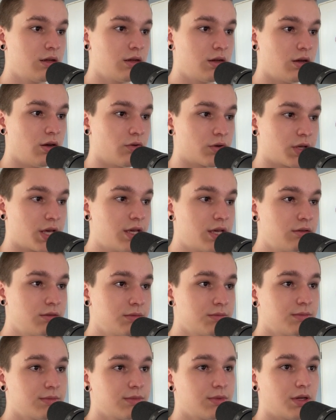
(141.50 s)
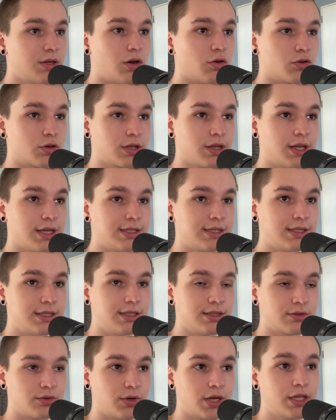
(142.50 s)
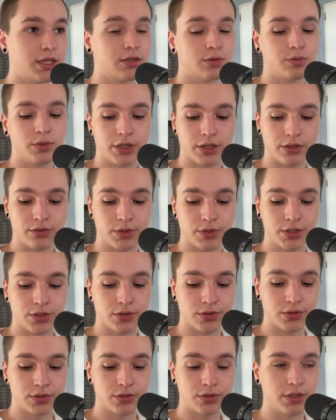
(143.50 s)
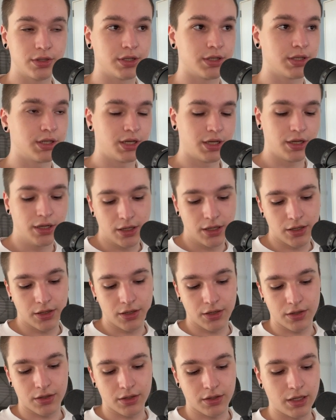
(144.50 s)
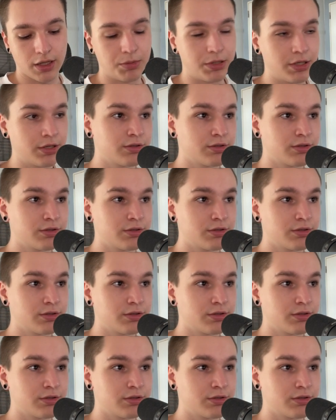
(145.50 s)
Okay, our class is created. We can return to the uh, labeling